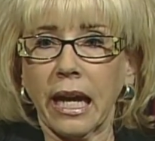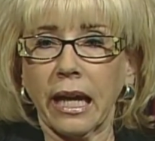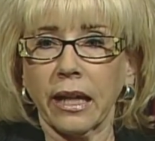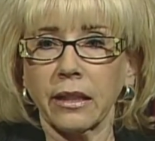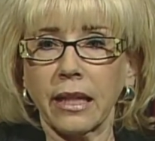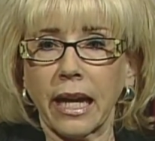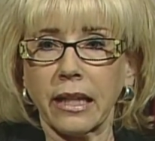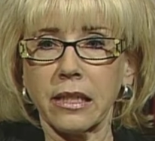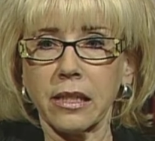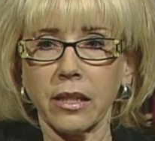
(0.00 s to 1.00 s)
and
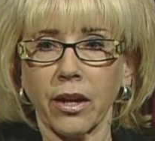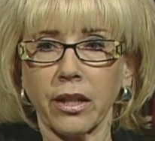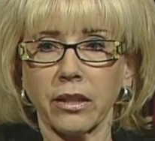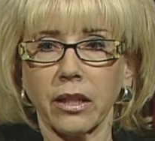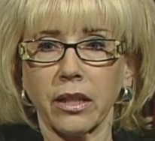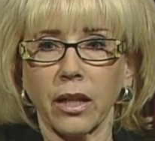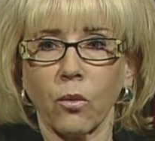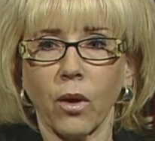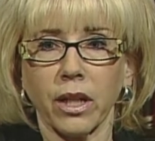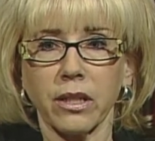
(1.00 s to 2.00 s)
had decided that
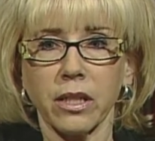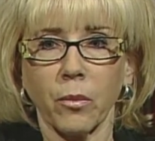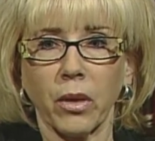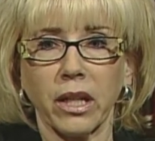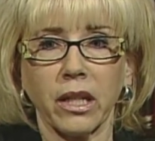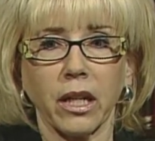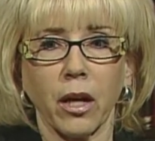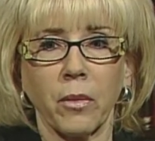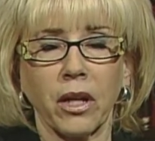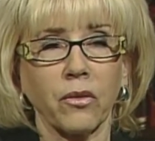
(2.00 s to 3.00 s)
they wanted somebody to
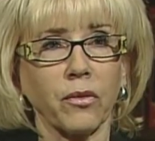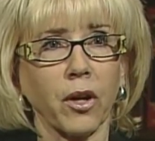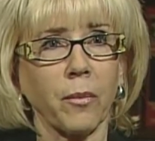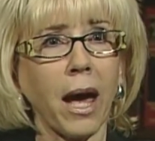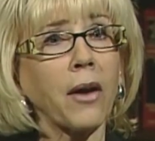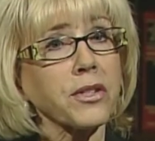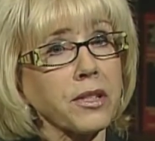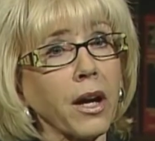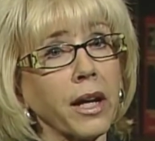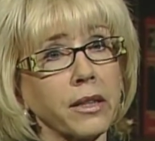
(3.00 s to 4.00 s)
come in from
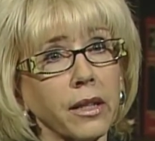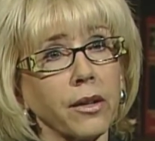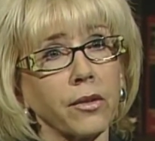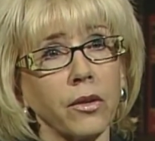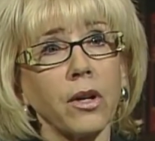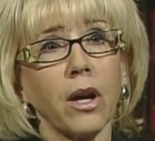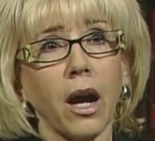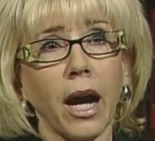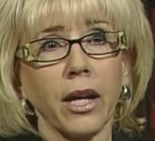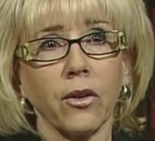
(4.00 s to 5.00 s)
outside the
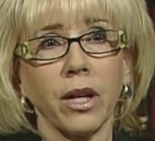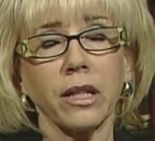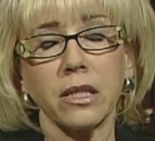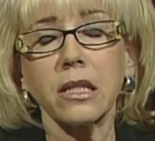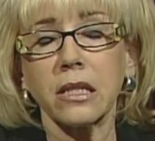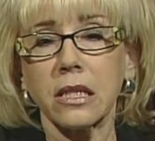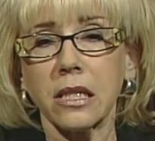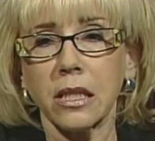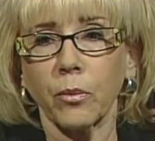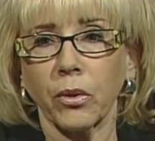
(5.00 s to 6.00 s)
higher ed
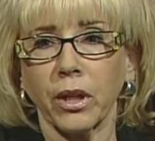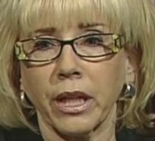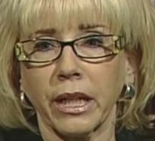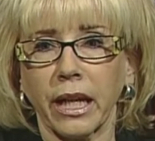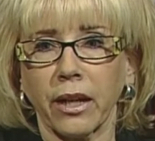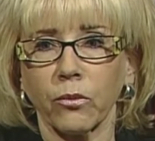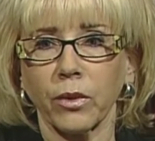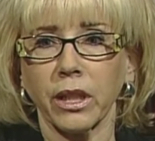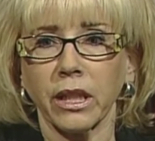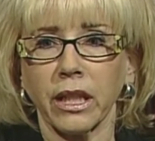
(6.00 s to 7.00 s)
discipline
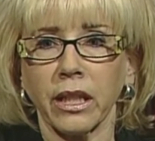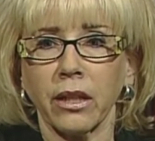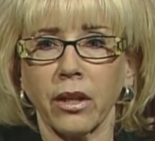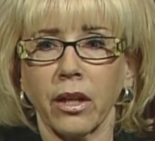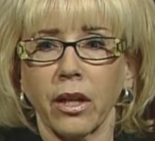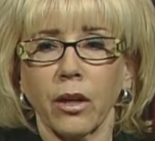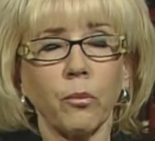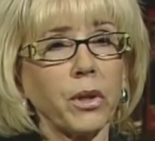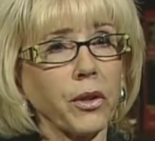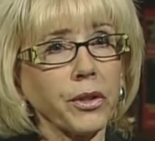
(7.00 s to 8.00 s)
and really
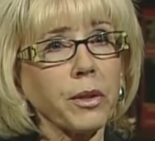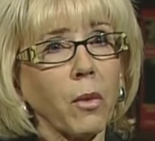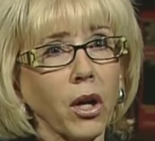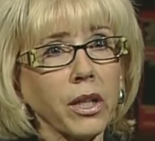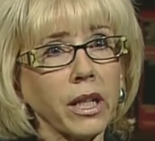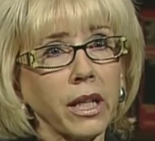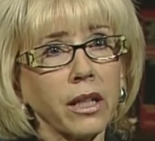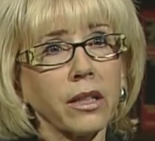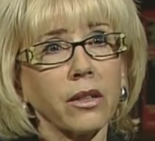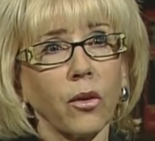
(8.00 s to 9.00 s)
build a
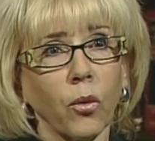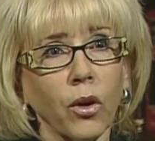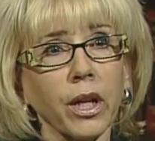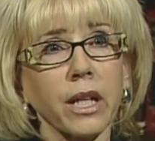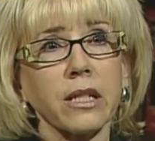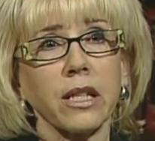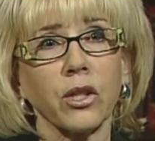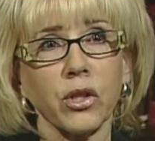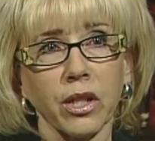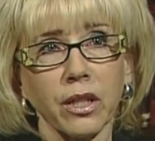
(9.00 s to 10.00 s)
marketing
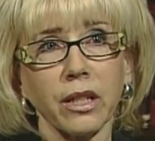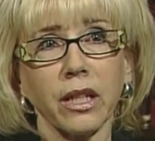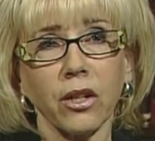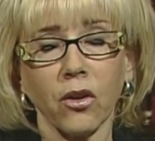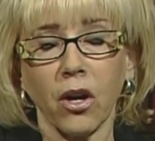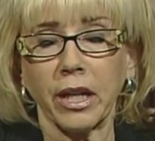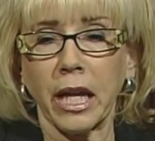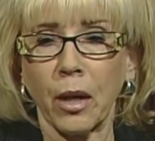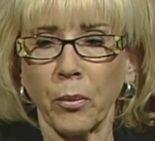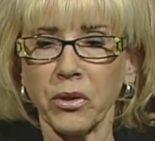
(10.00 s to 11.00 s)
organization here on
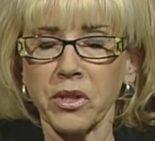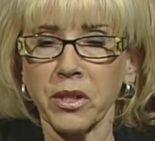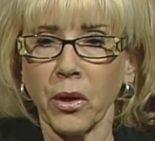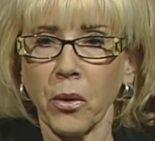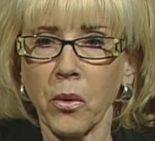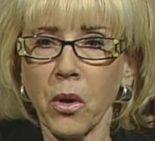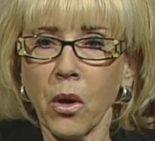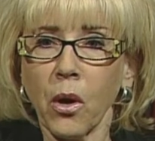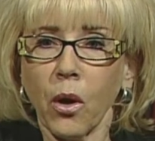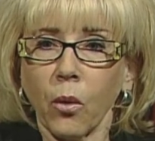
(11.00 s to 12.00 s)
campus. So
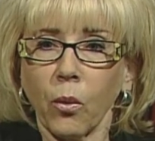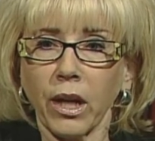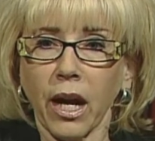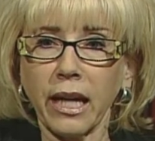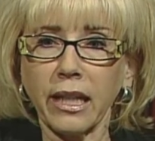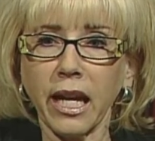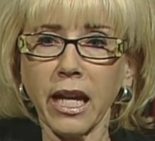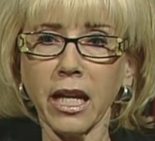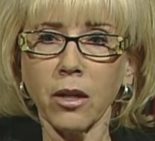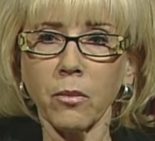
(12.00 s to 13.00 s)
when I
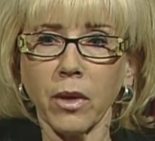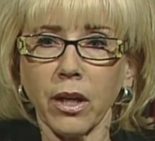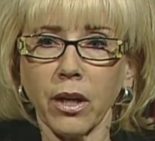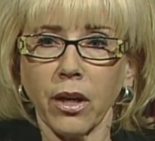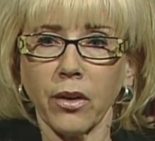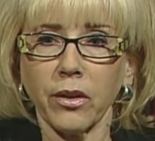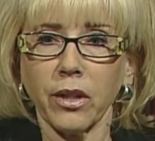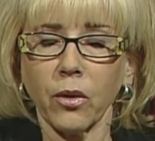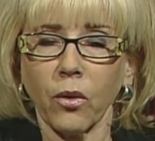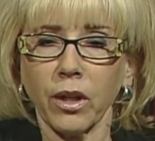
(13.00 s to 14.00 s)
came, uh,
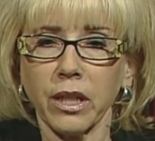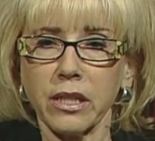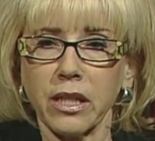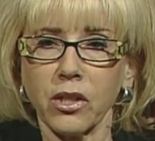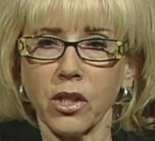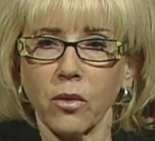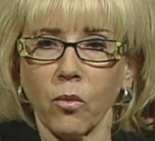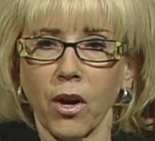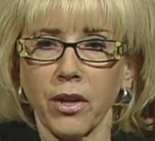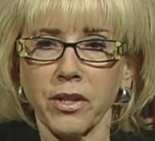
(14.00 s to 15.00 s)
the
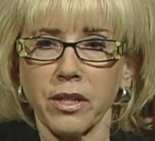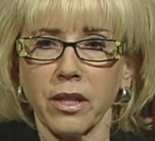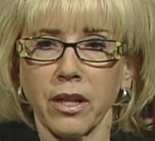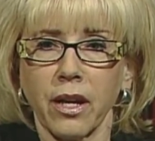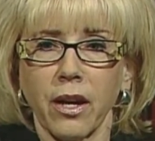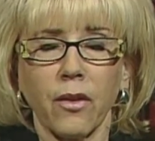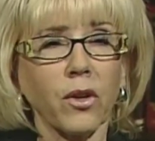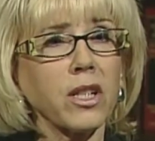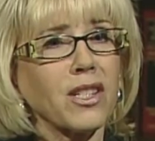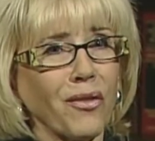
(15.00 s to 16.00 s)
organization was
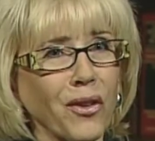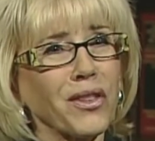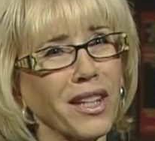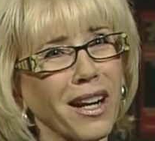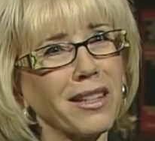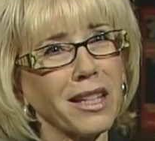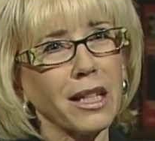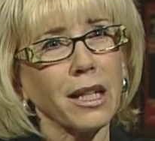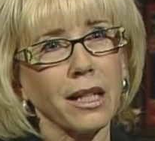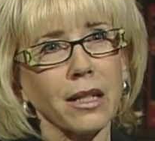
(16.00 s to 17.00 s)
very different than I
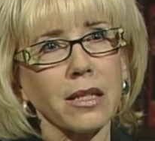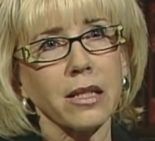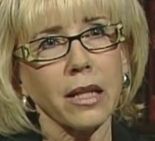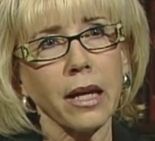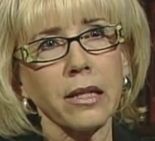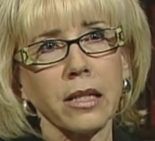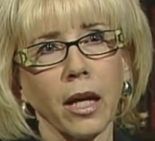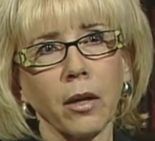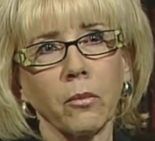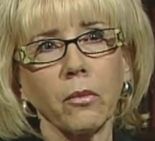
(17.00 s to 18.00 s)
think it is as
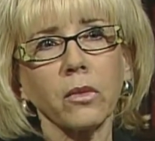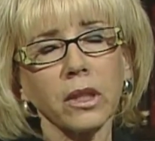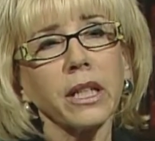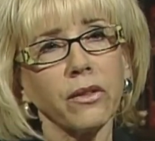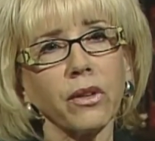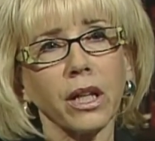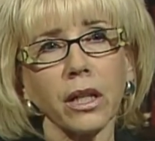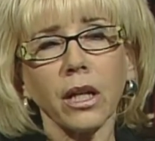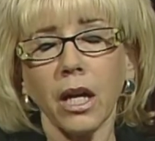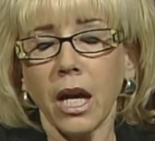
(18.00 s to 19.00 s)
I'm
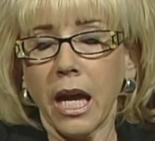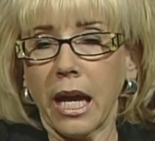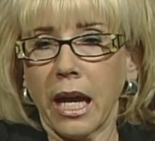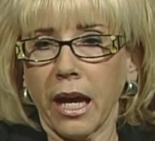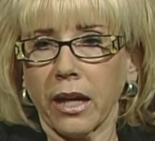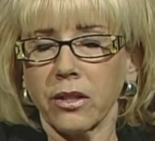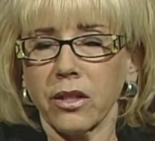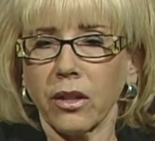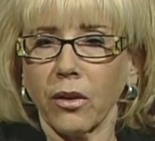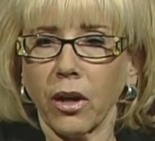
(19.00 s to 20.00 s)
leaving.
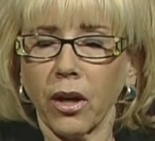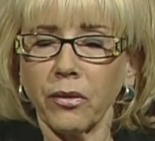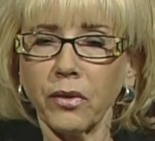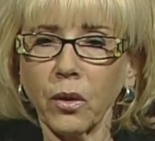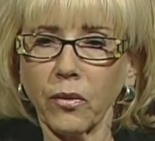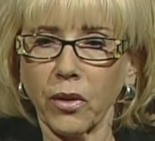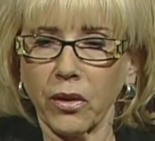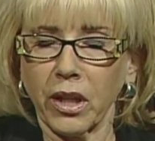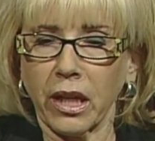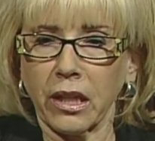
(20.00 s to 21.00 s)
And uh, a few of the
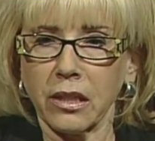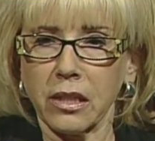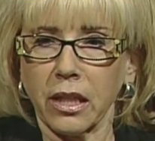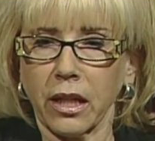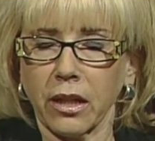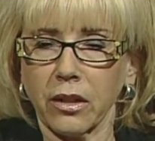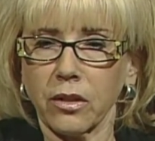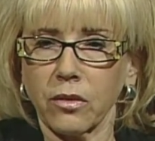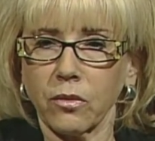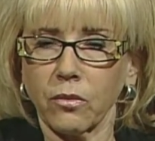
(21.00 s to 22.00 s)
things
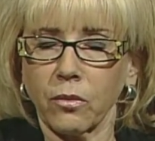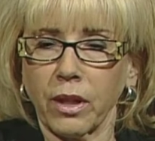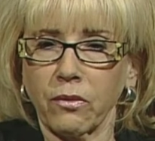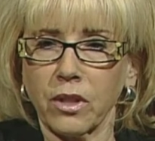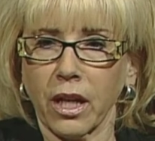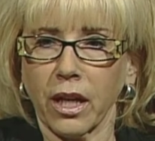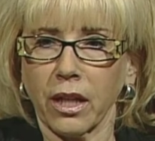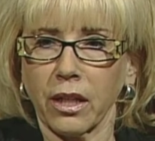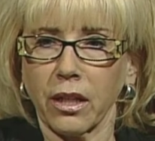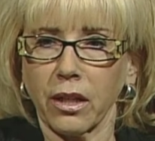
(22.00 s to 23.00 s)
that we've
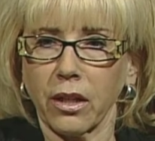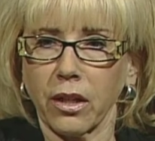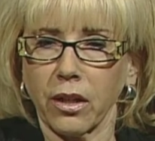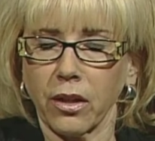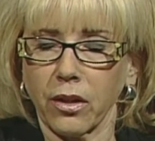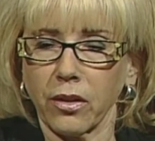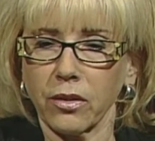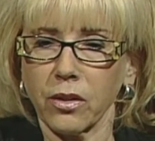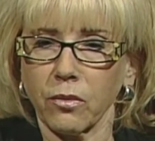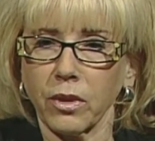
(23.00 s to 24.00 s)
done uh,
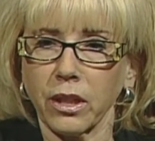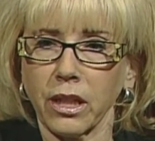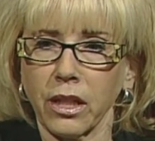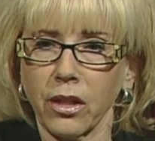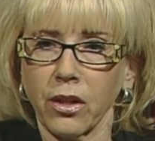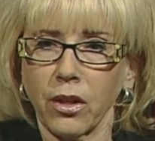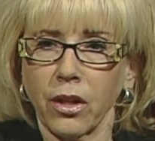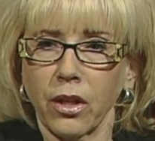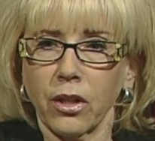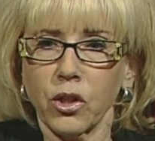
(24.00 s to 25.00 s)
to really
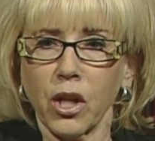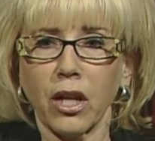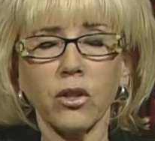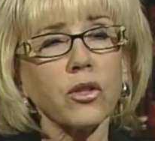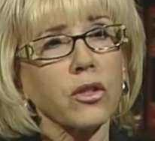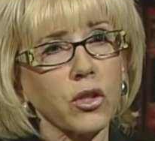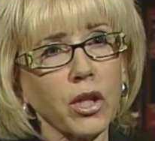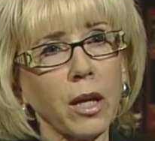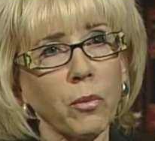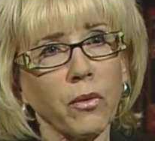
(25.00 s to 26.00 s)
change the
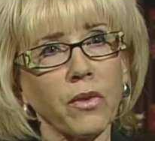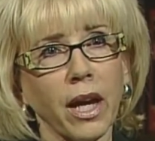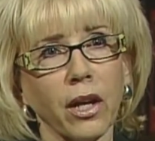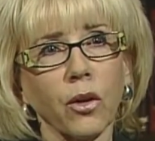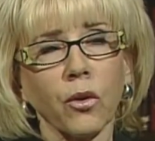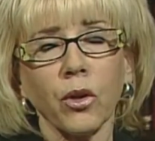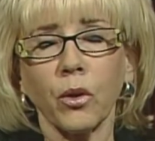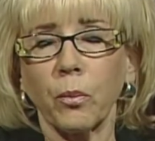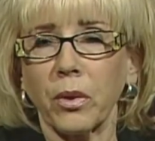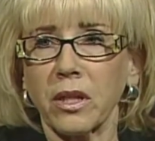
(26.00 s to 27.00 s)
shape of that
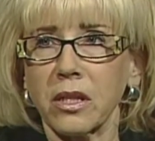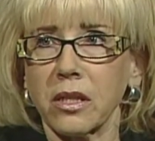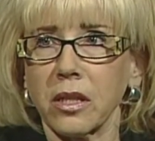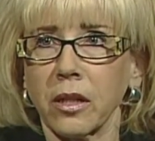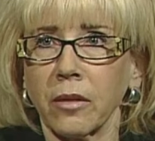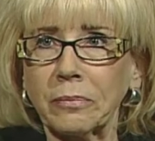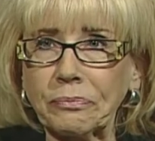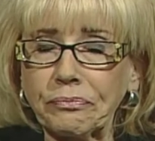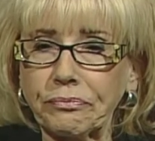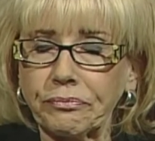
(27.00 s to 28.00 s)
group is to